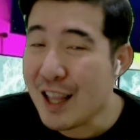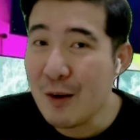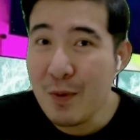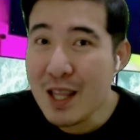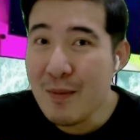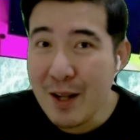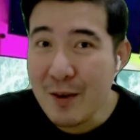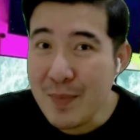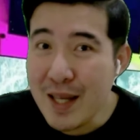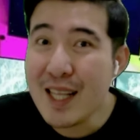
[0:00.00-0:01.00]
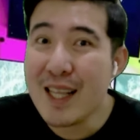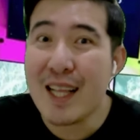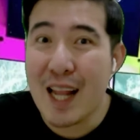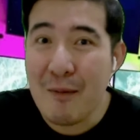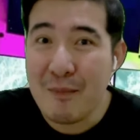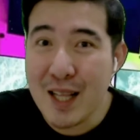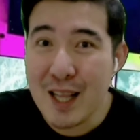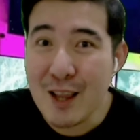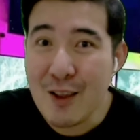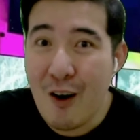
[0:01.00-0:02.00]
the rhythm and the beat is an
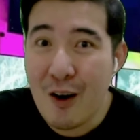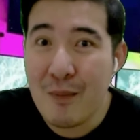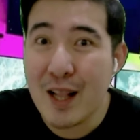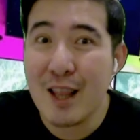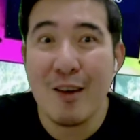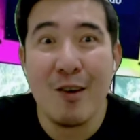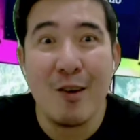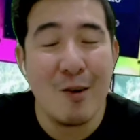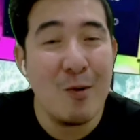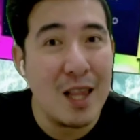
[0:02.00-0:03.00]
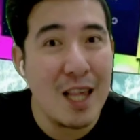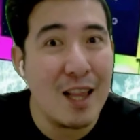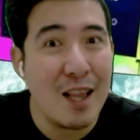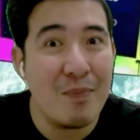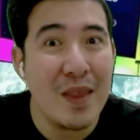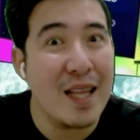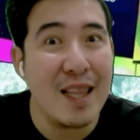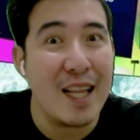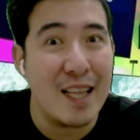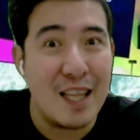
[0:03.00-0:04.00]
upbeat song but they're using something like